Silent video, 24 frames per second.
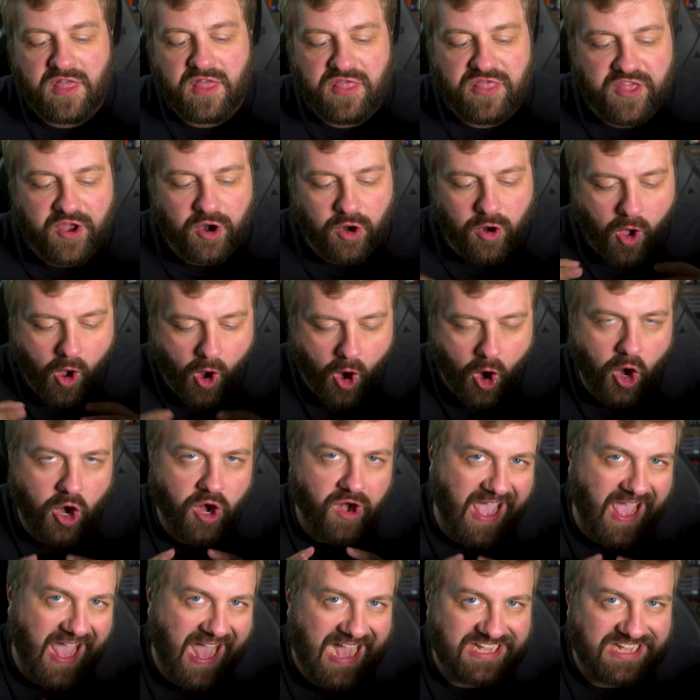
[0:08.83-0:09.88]
There are
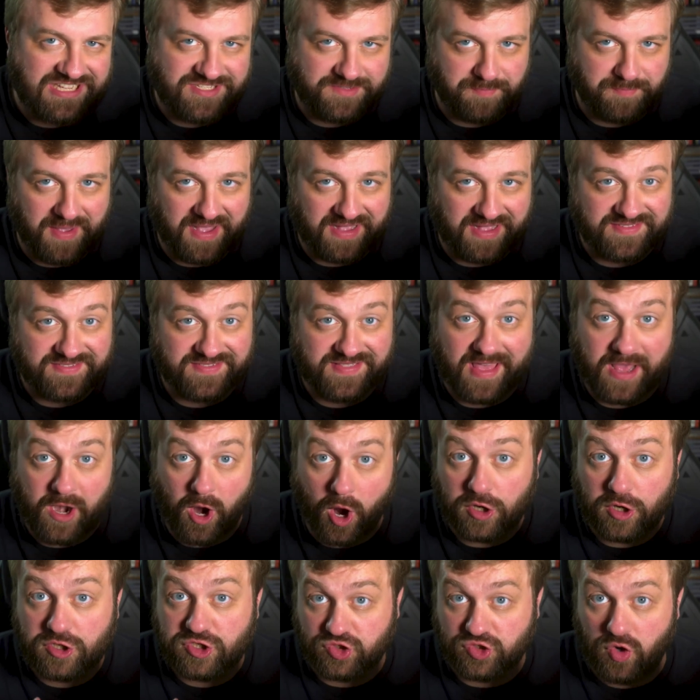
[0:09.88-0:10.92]
aspects that
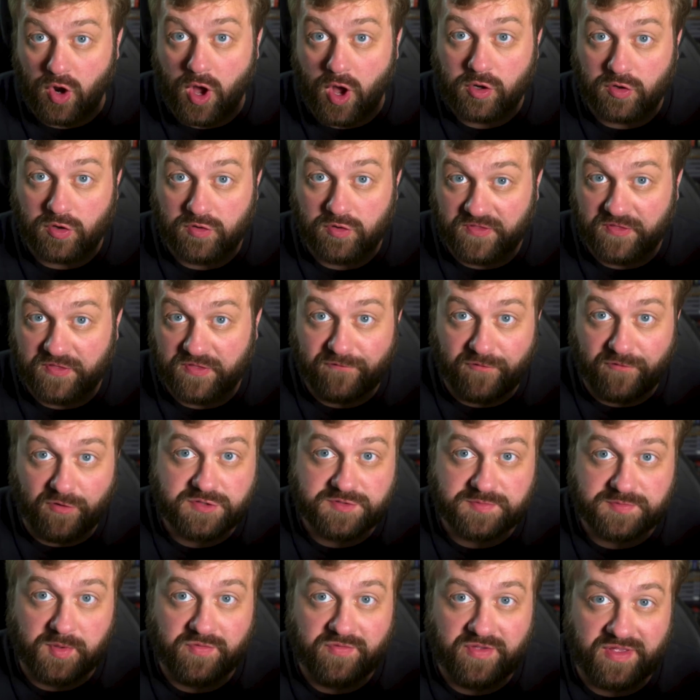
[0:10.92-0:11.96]
are stronger than the
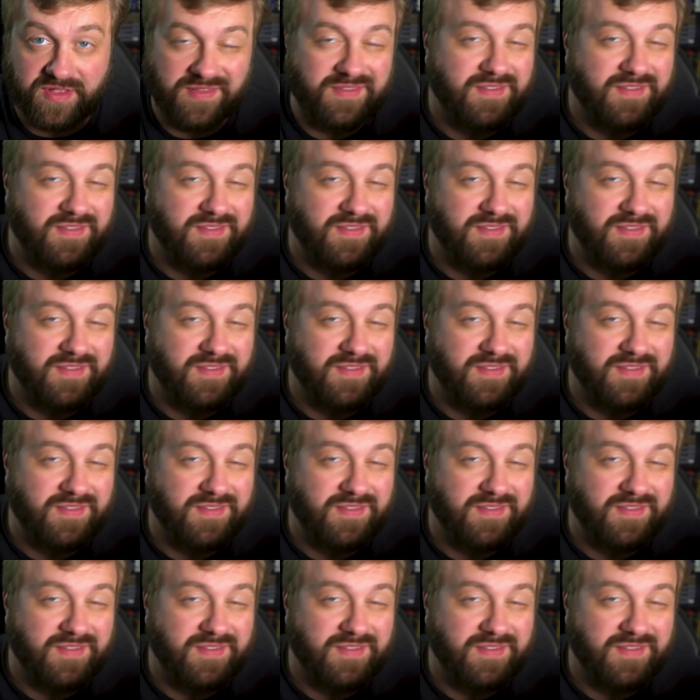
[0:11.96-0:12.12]
first movie and